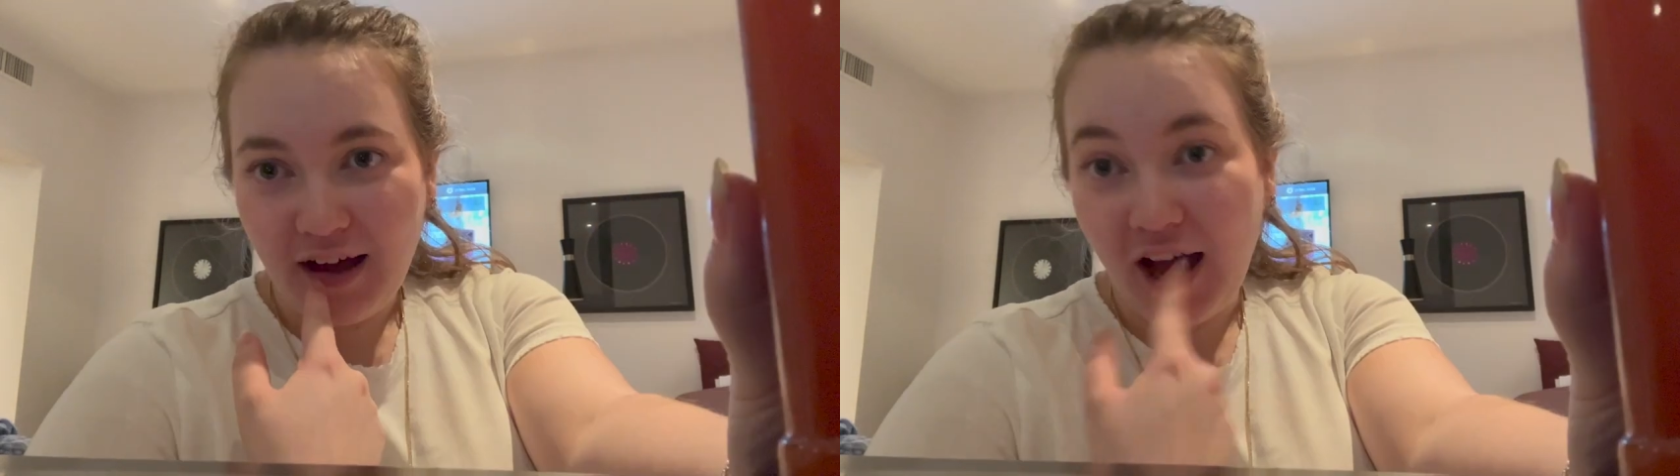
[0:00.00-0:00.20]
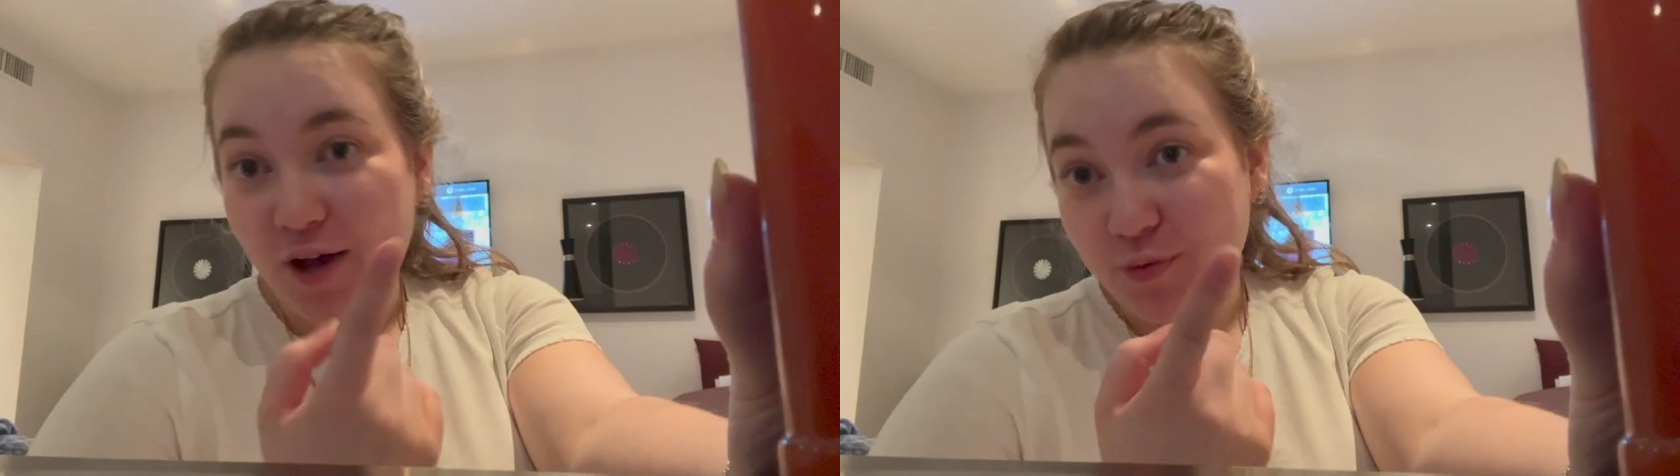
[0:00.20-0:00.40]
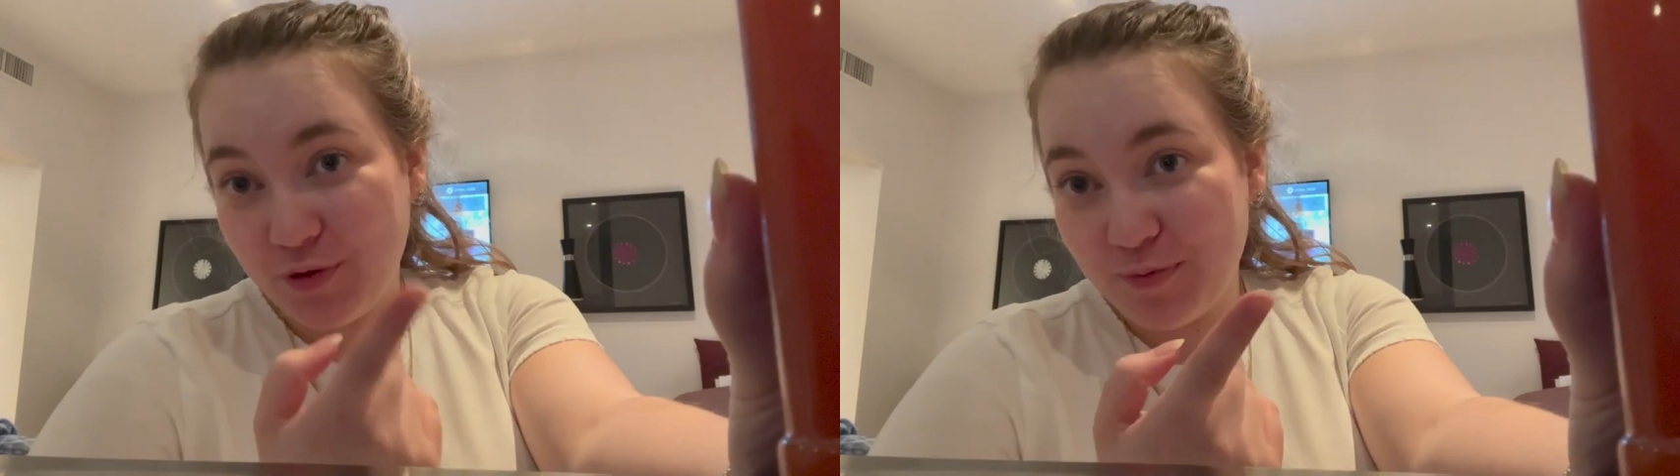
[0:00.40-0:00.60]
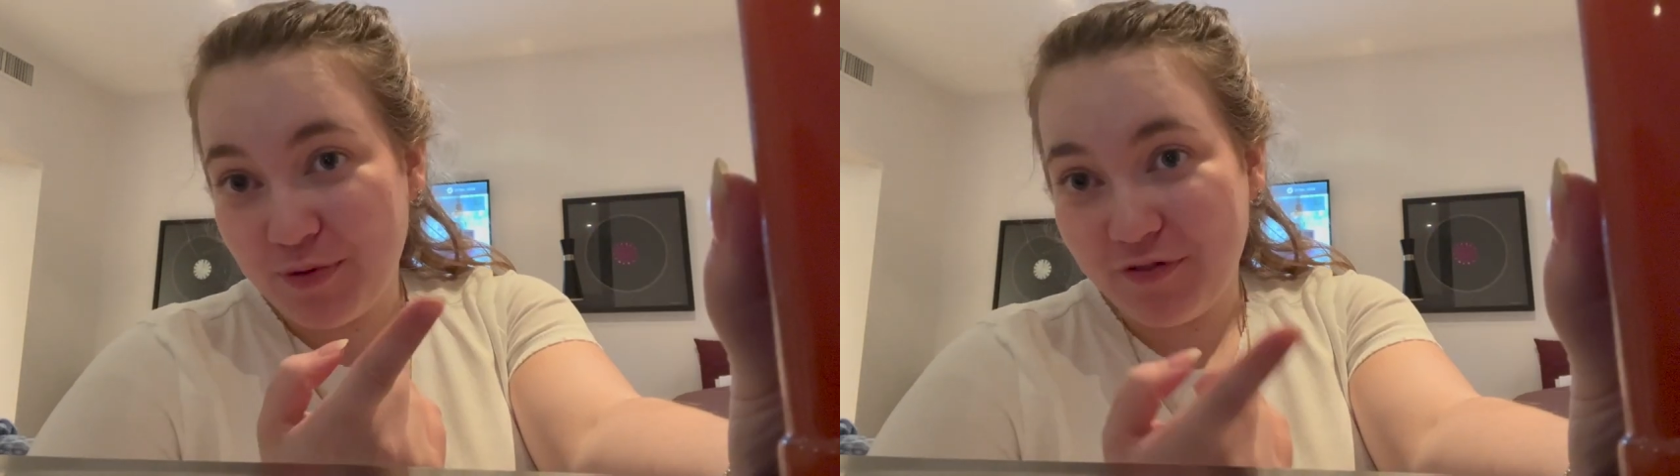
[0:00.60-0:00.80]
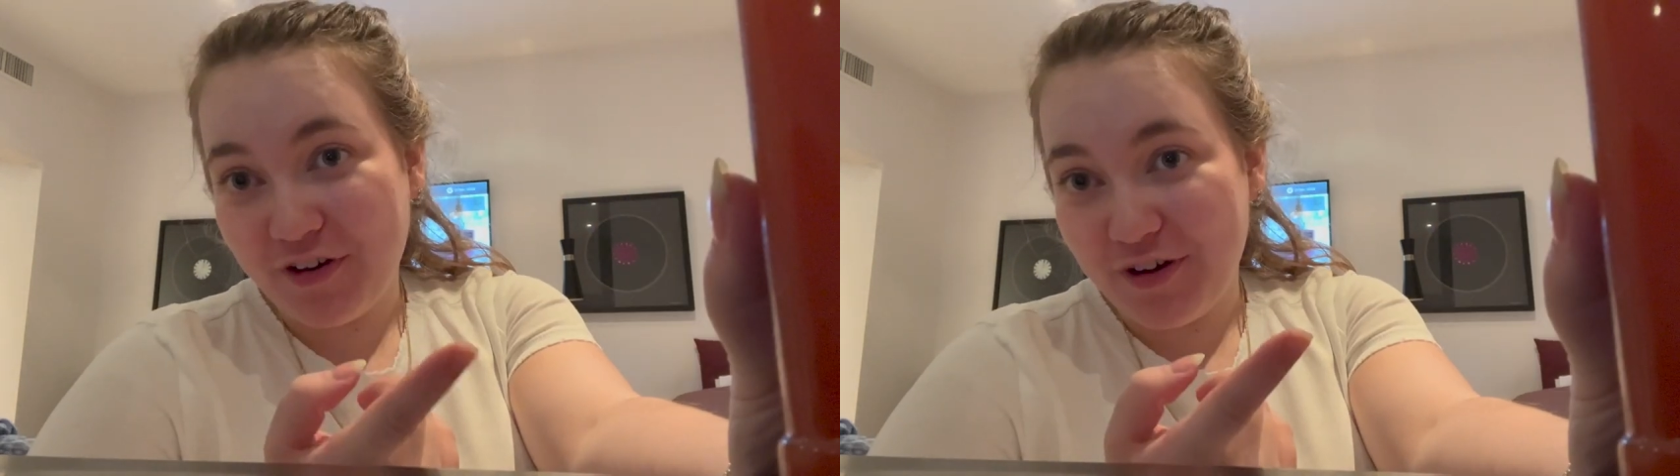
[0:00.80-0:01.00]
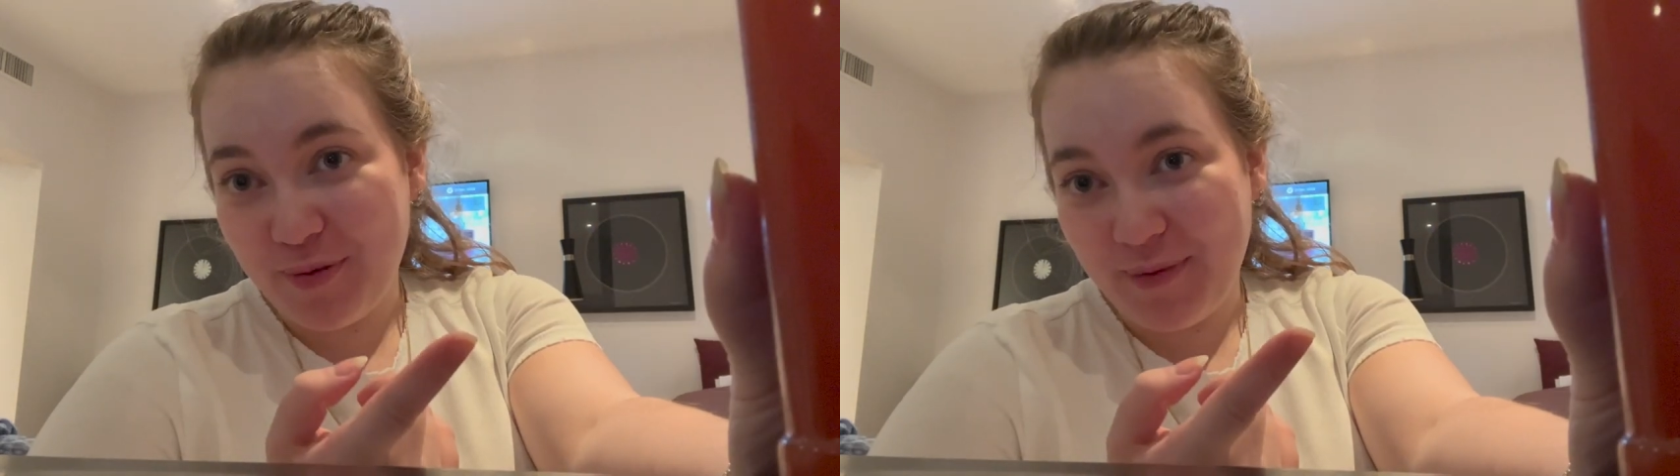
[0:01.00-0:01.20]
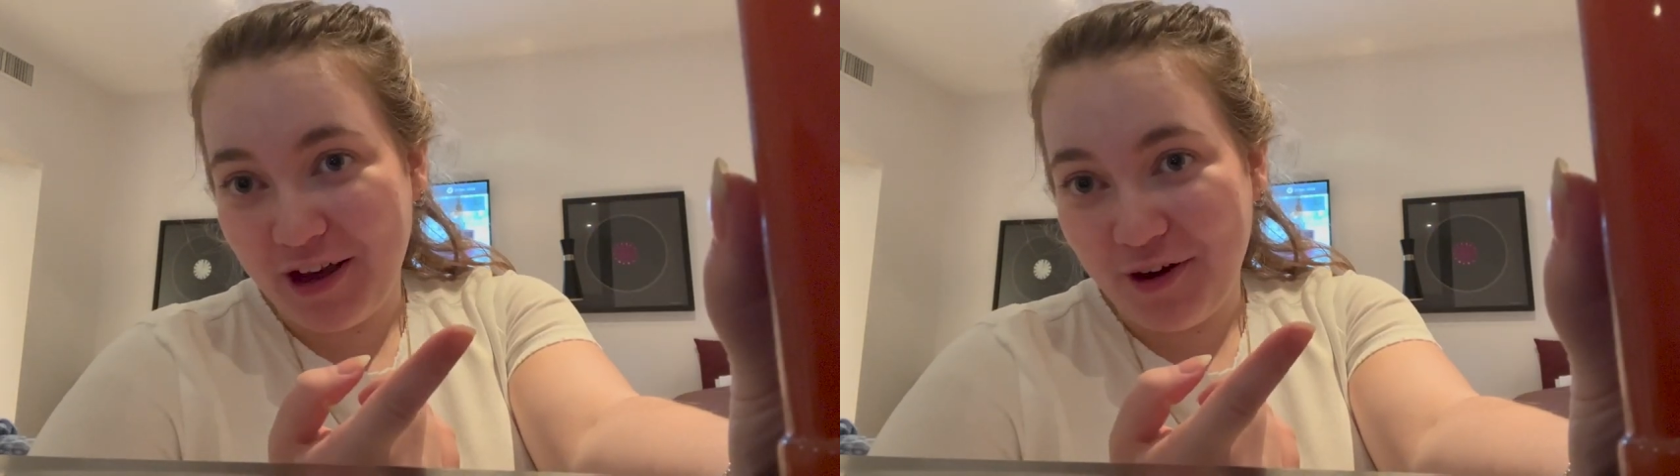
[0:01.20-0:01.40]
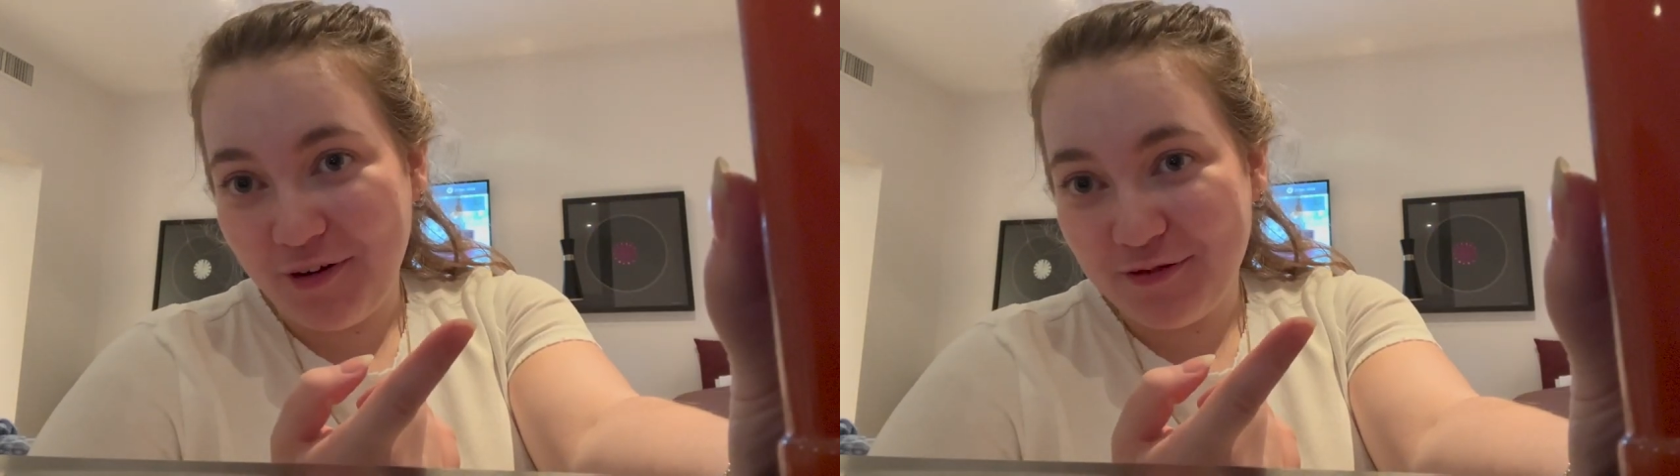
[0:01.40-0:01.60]
I would prefer the
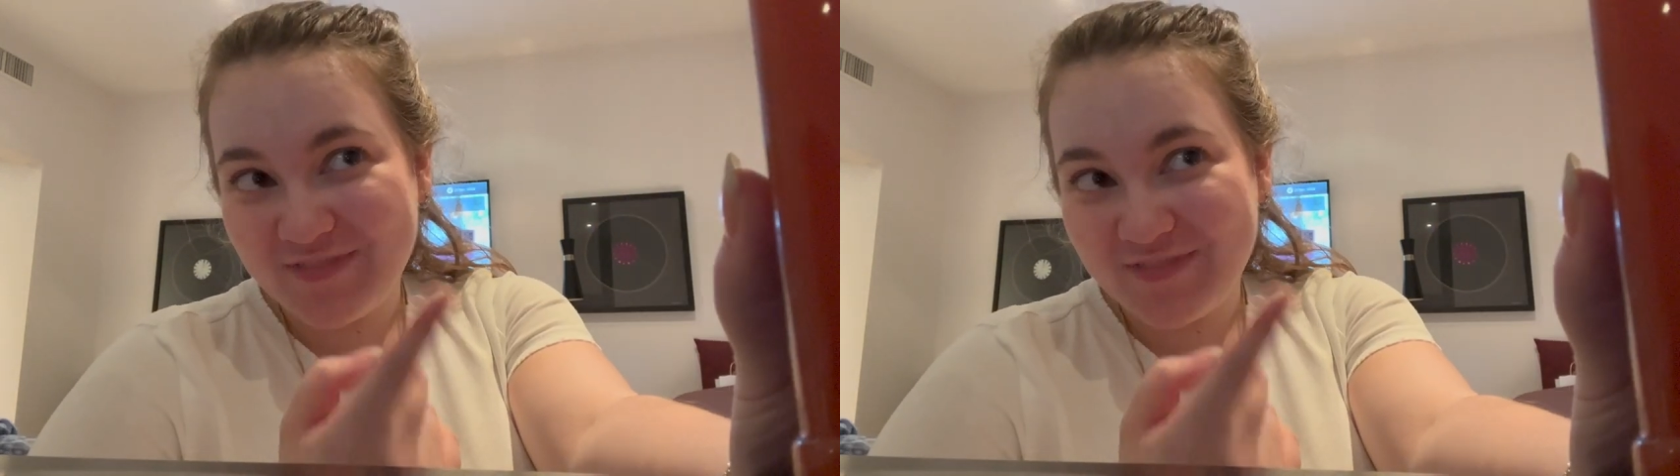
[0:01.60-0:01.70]
mango.